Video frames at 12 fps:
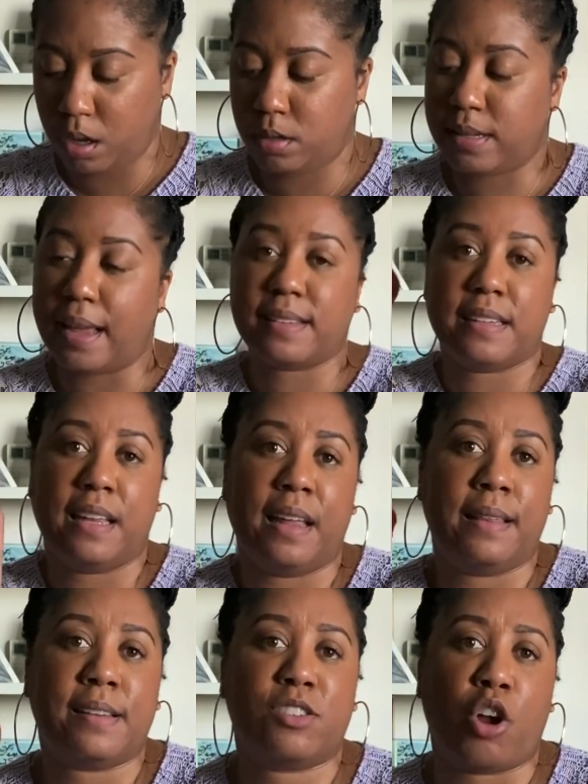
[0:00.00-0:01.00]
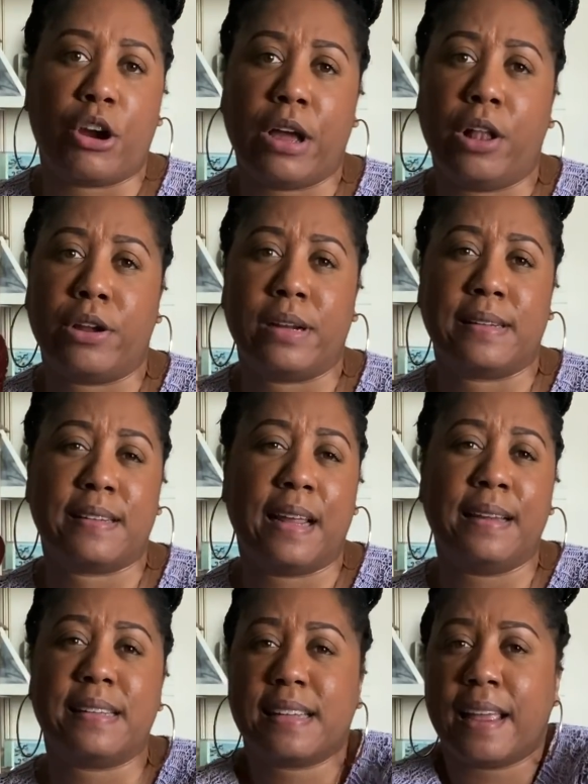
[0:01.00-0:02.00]
test knit in this dark colors,
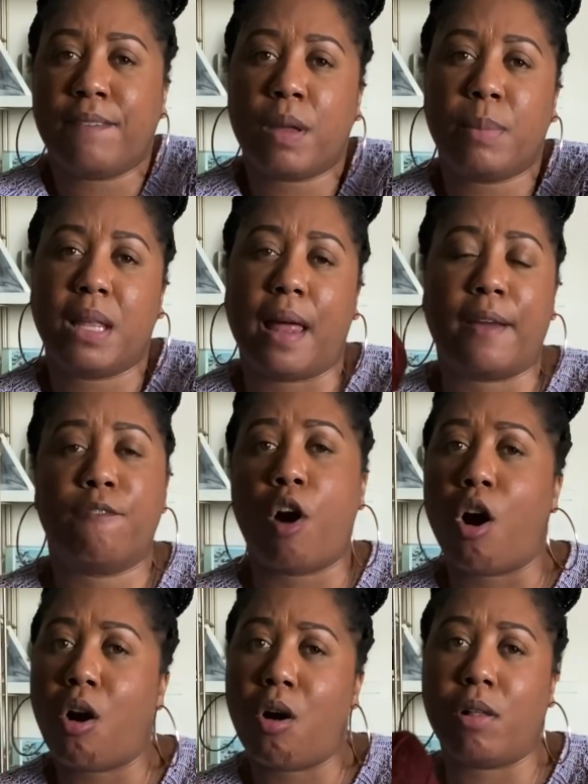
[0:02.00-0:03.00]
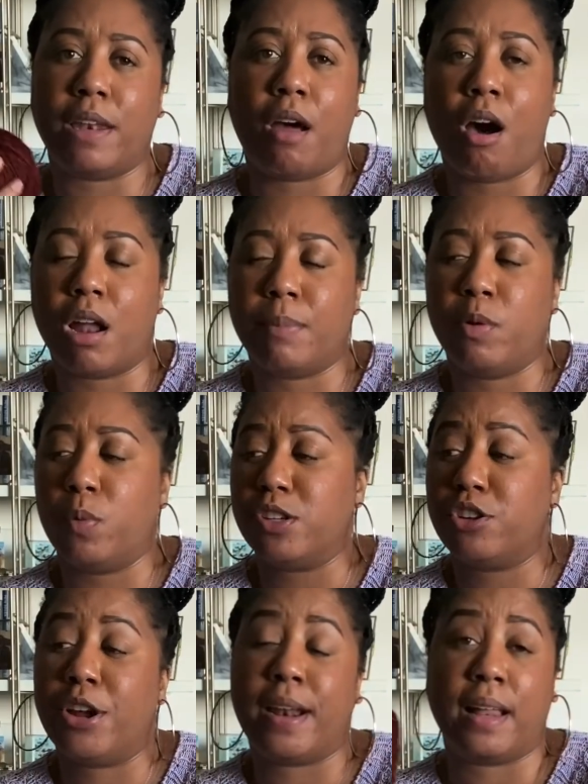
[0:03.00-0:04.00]
it's giving me like fall and autumn and
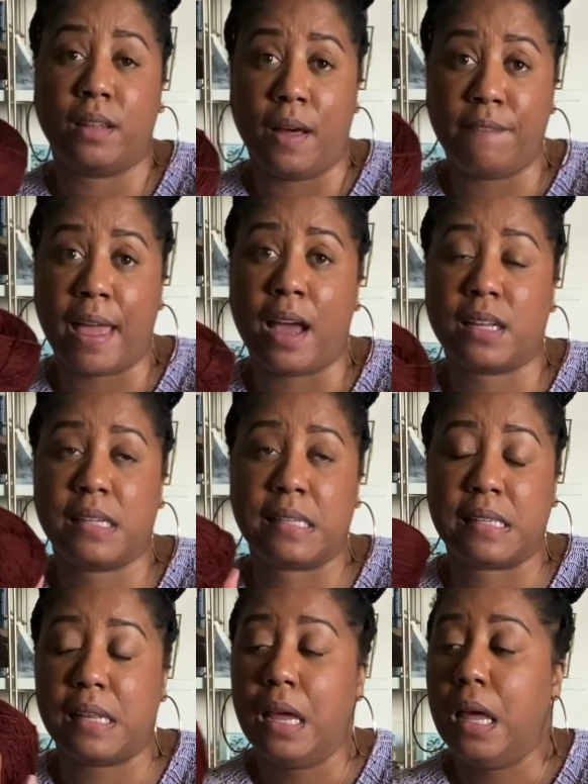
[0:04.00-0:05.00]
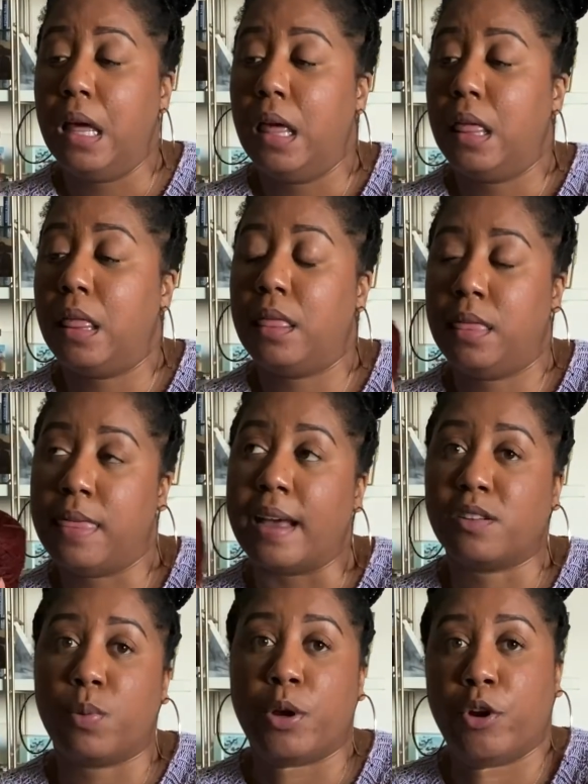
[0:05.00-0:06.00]
winter. And I love that because
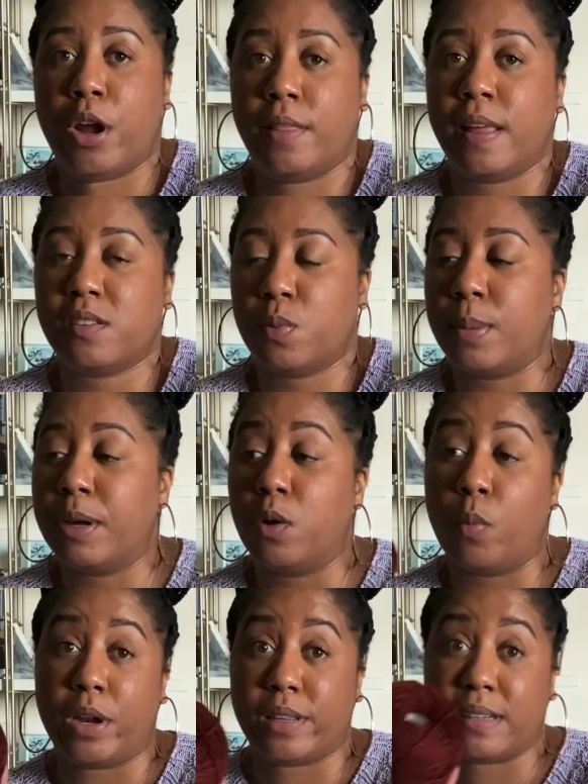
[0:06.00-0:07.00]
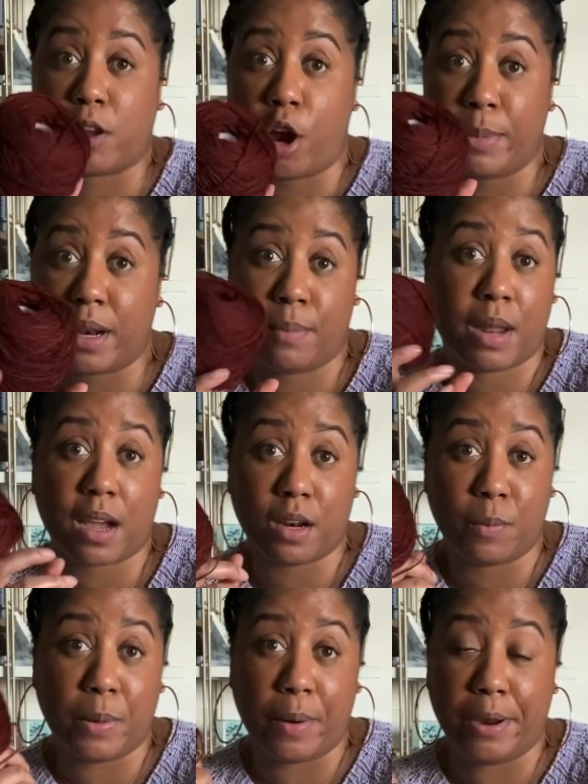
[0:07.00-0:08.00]
that's when I'm going to wear this garment. I'm not going
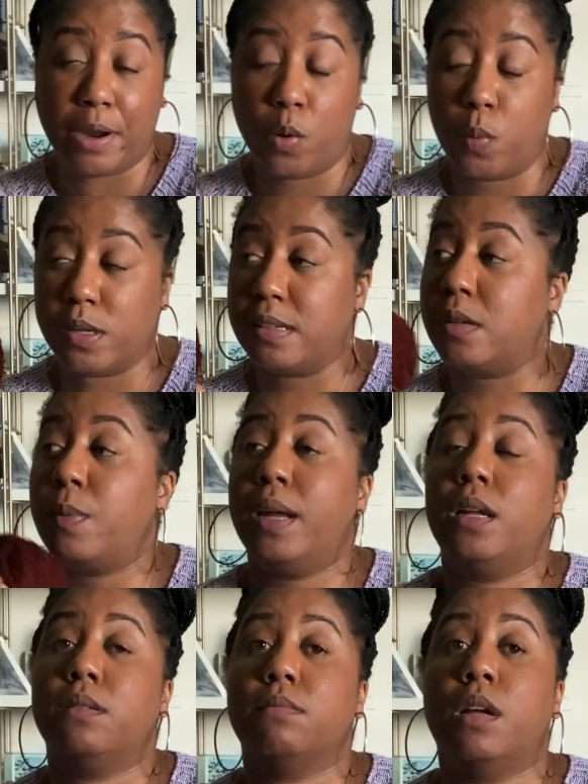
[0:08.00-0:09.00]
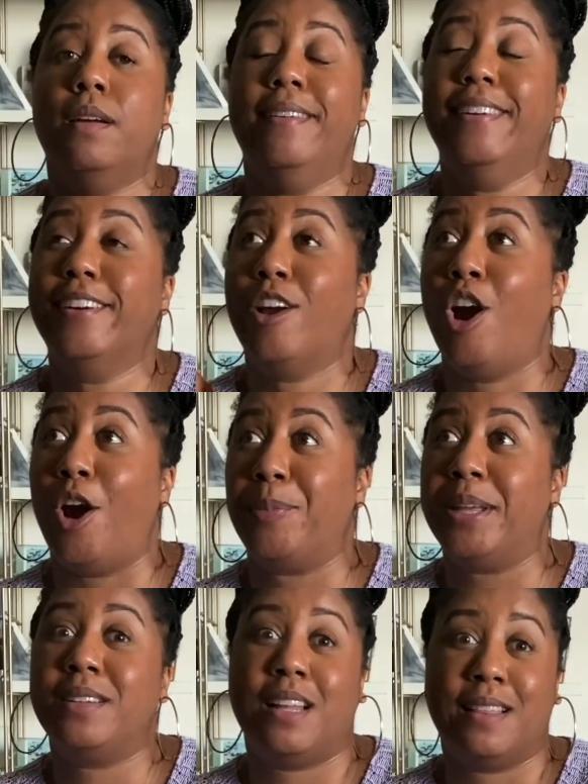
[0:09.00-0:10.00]
to be wearing a worsted weight
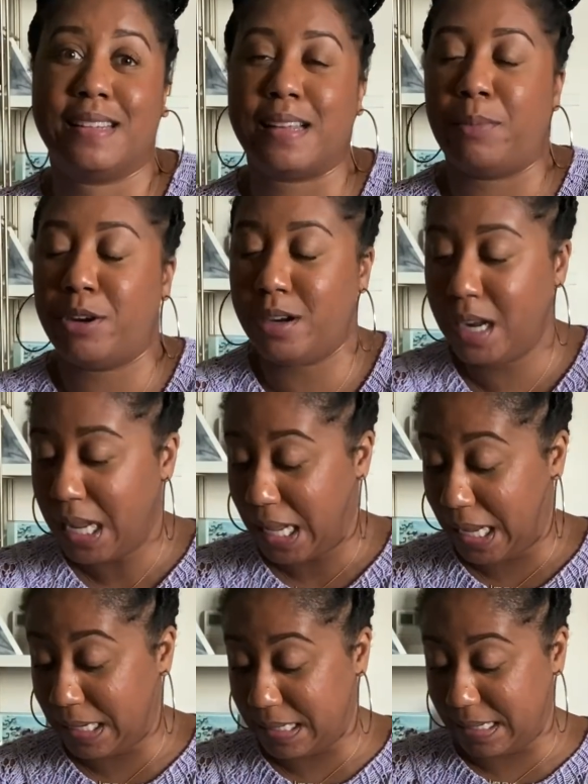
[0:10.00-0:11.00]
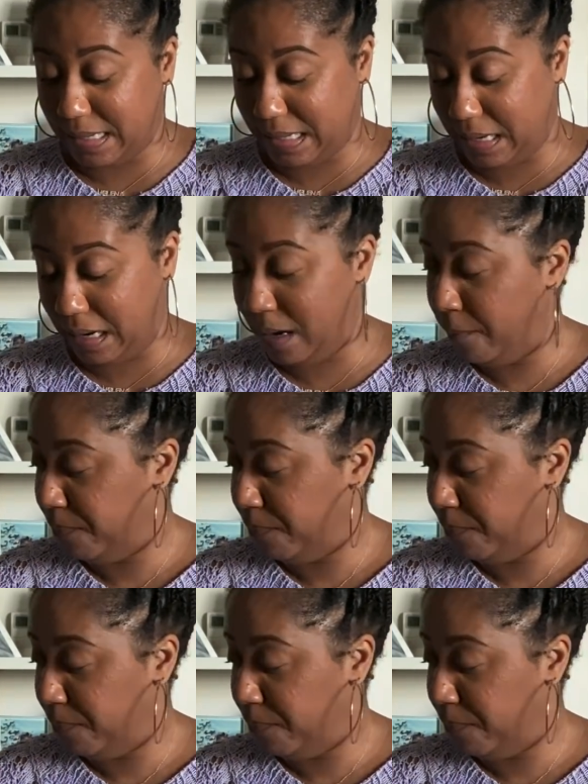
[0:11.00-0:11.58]
garment in the summer in DC.